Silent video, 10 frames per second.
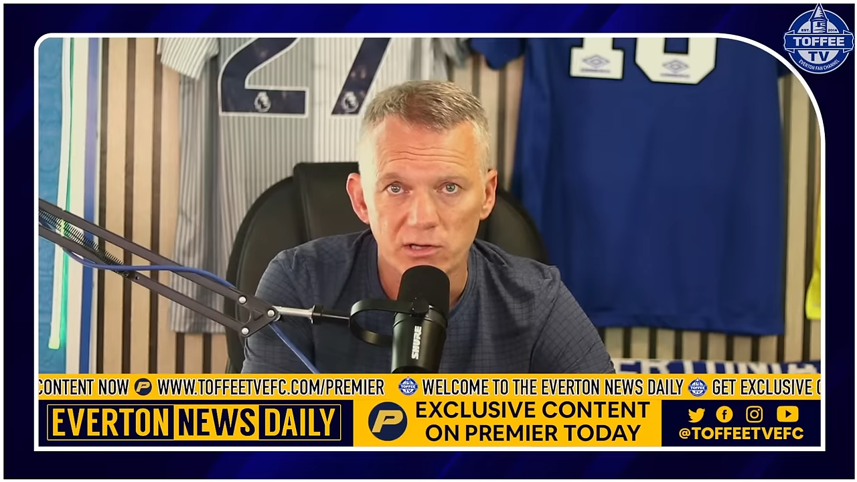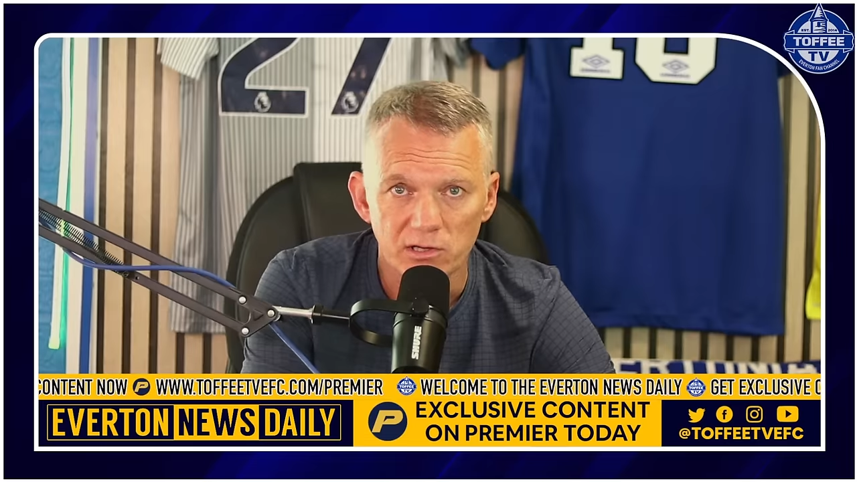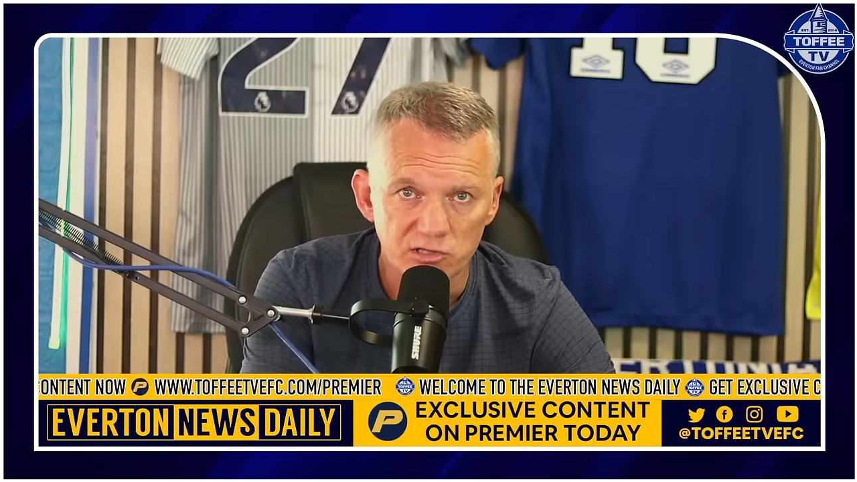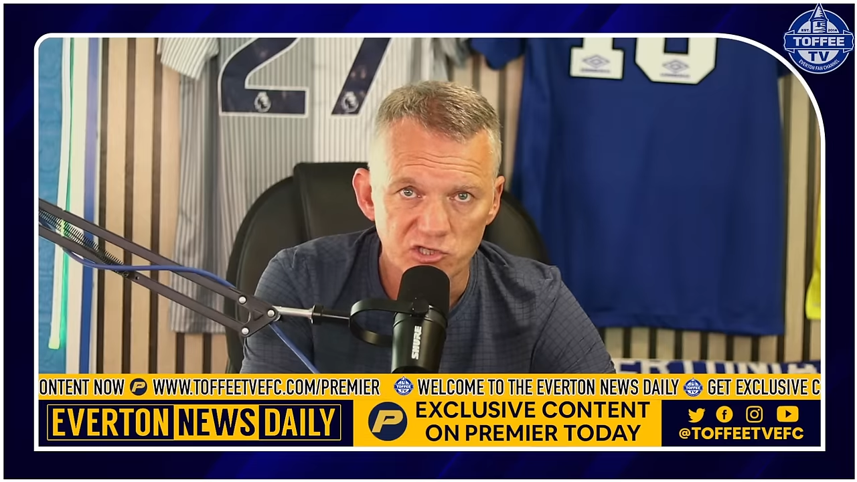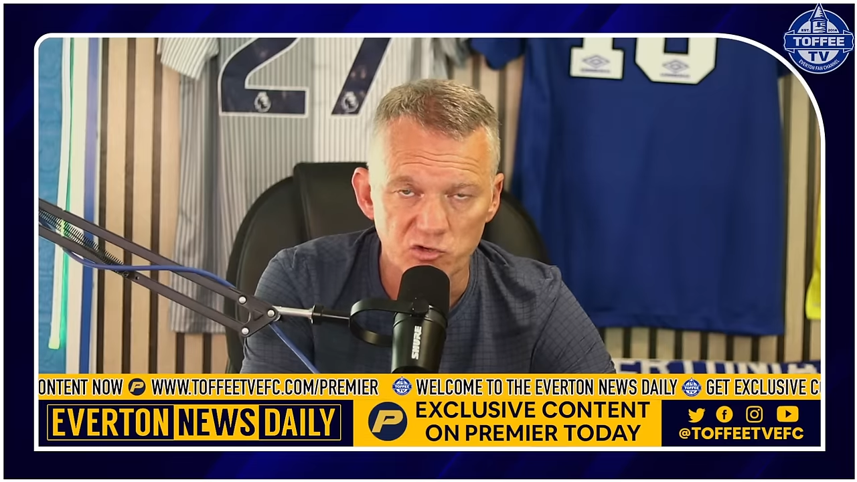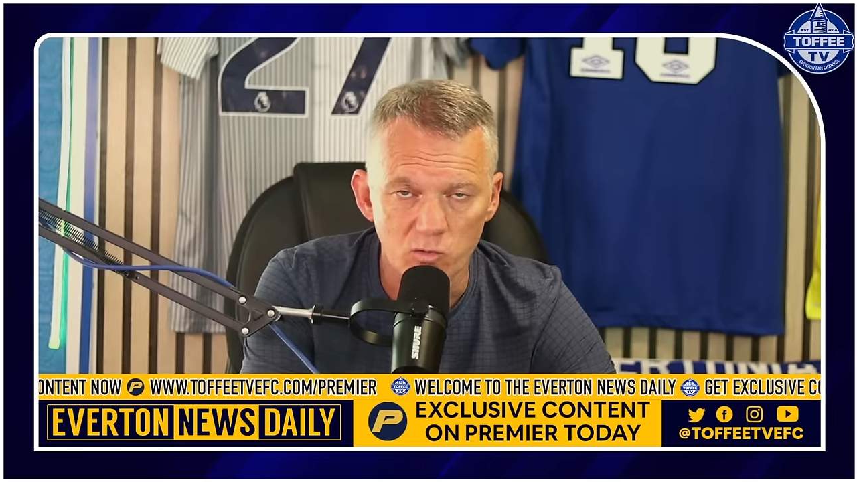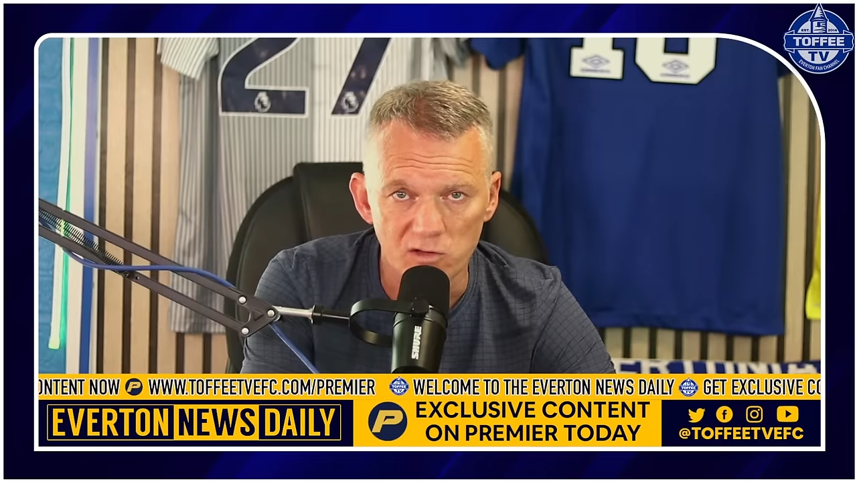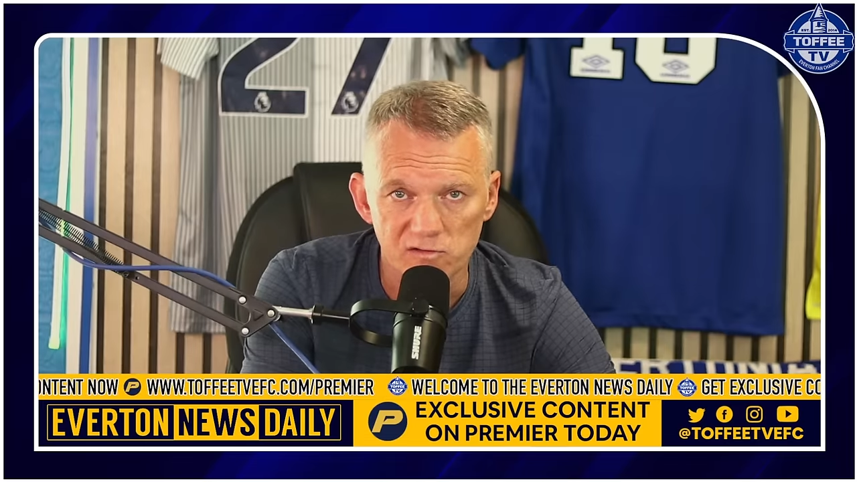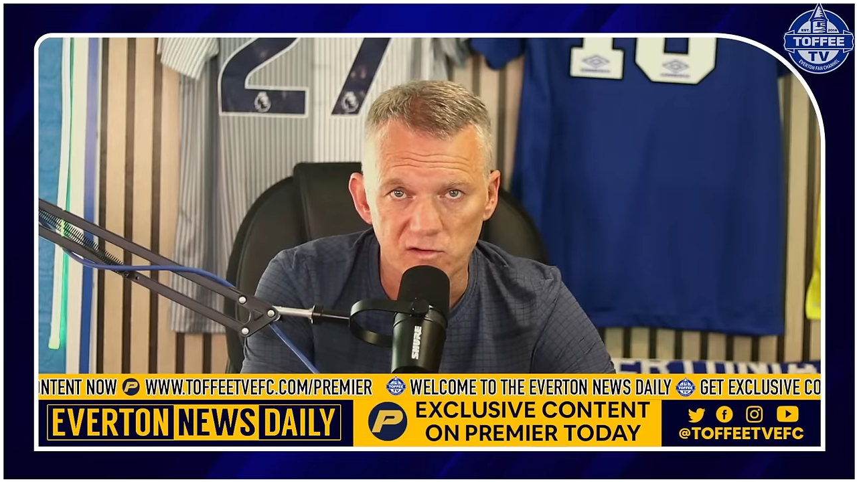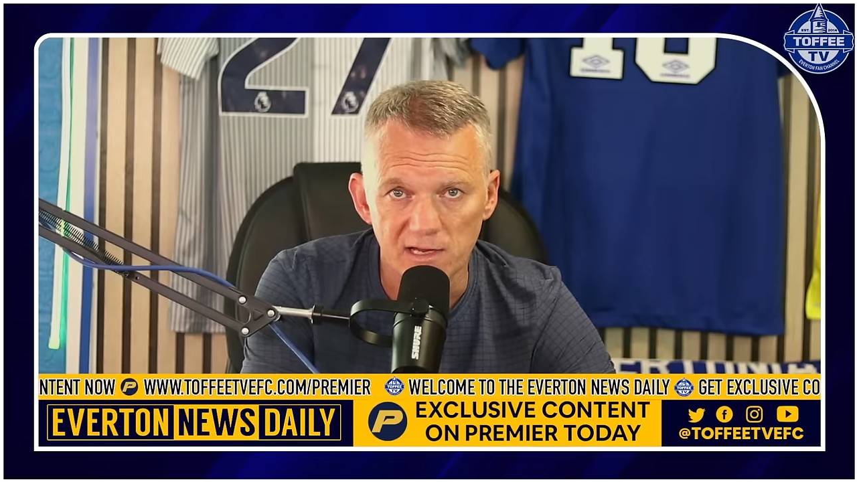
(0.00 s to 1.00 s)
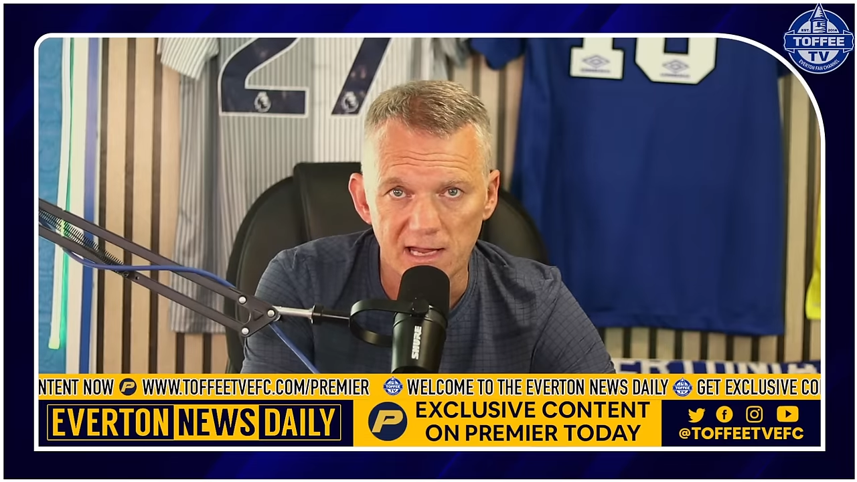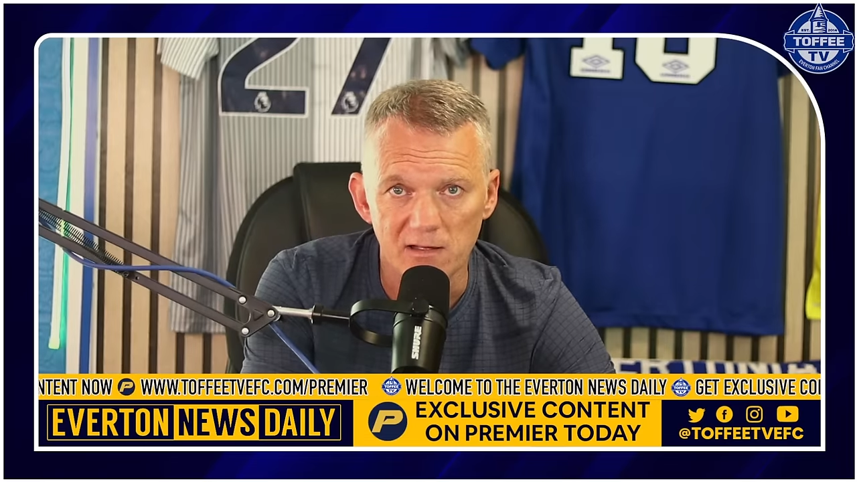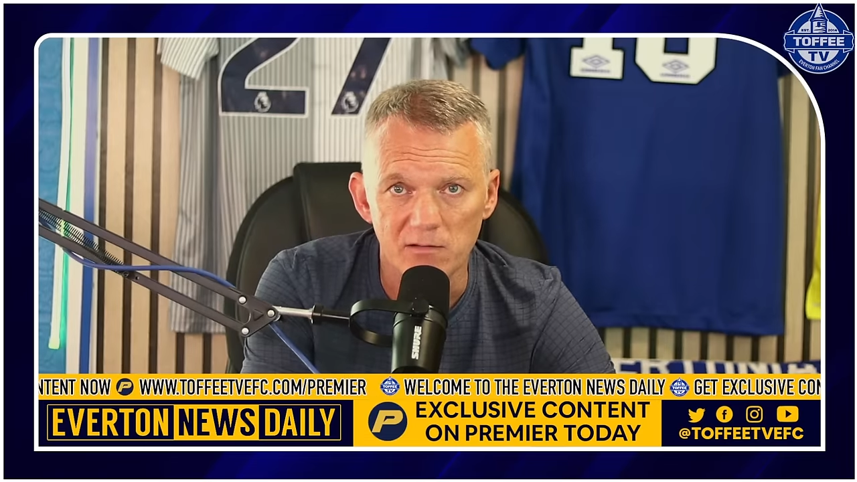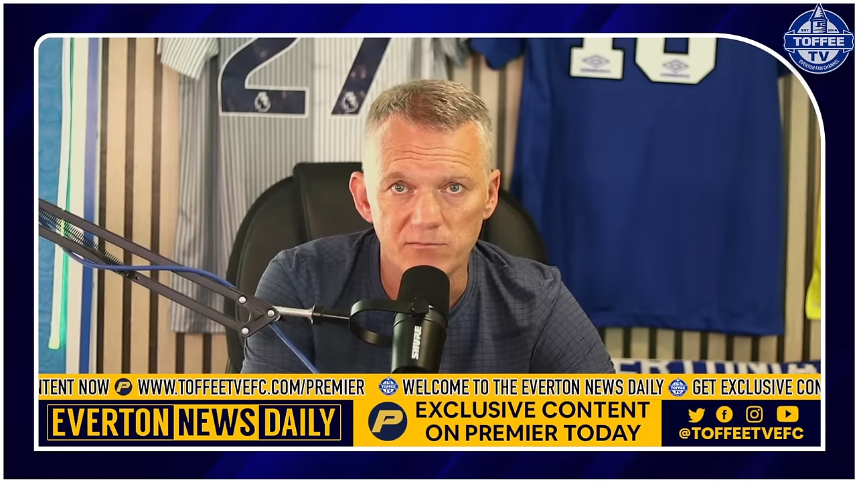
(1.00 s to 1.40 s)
squad and uh,